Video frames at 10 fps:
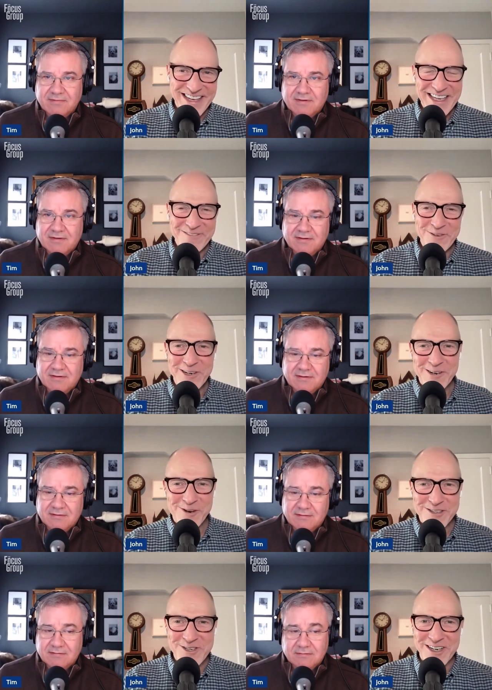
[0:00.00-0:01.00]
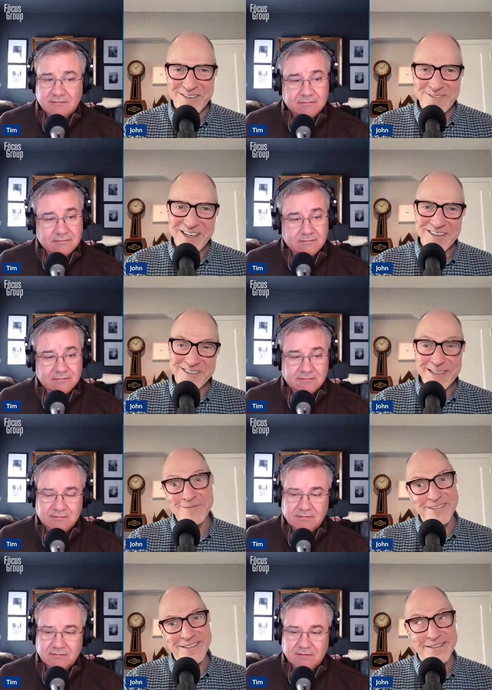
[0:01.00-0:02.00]
Speaker 1: if you're not watching on video, Tim
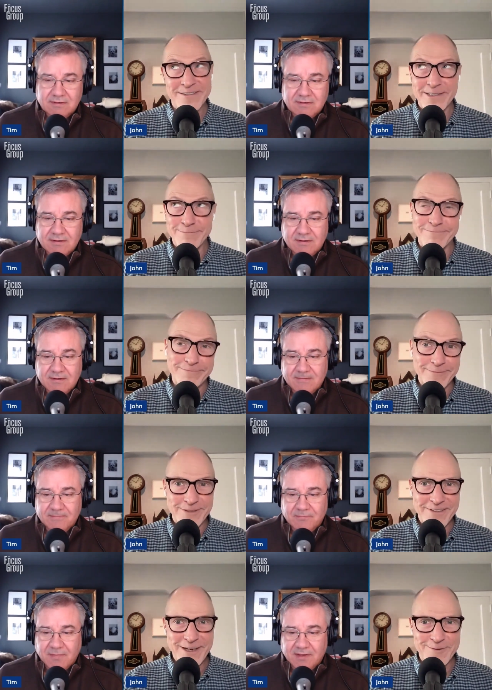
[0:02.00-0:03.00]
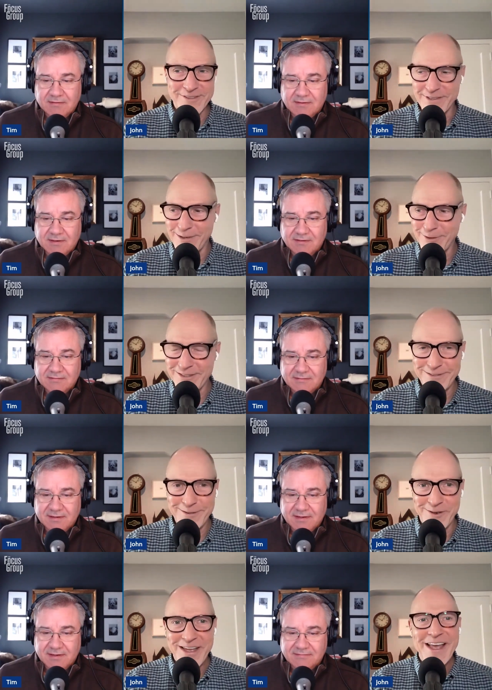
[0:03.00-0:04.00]
just did this like, mm, that
Speaker 2: went sideways
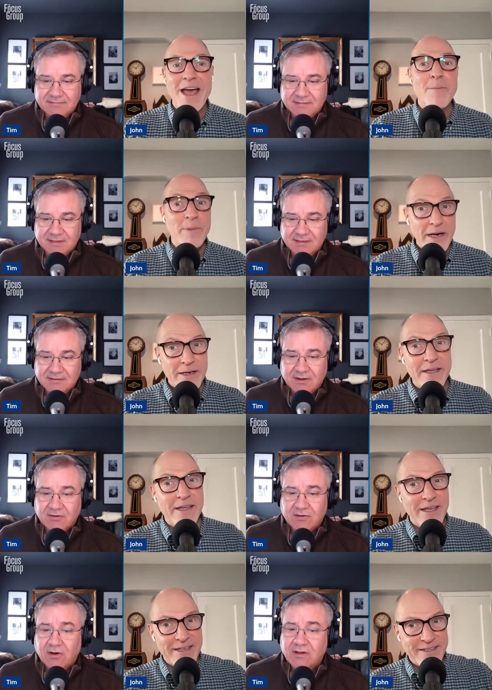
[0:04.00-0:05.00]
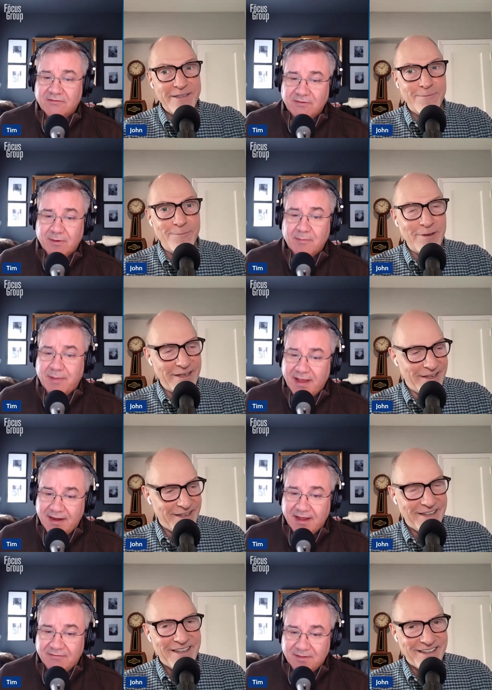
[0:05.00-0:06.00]
too. But calling from her bed,
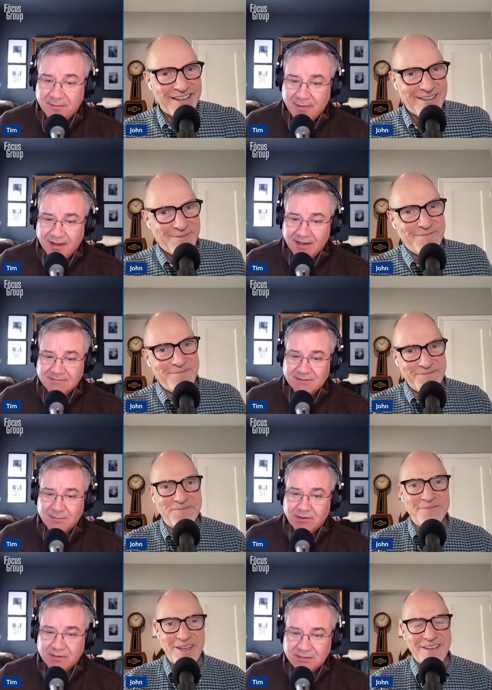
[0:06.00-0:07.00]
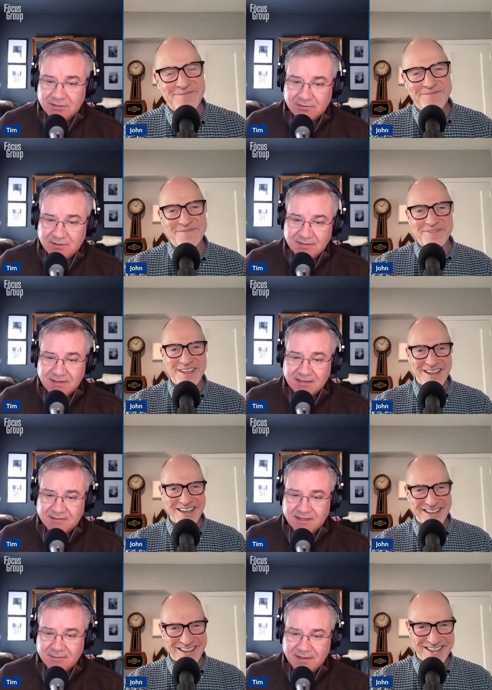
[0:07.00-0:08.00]
half in the bag, smoking yeah. a joint,
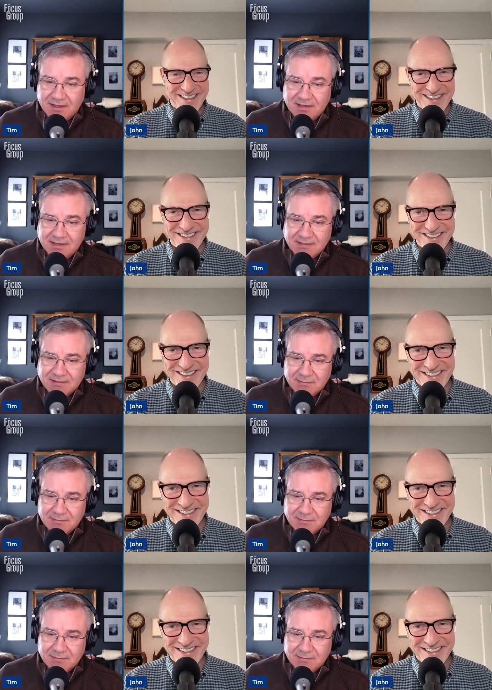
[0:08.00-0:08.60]
telling me they needed some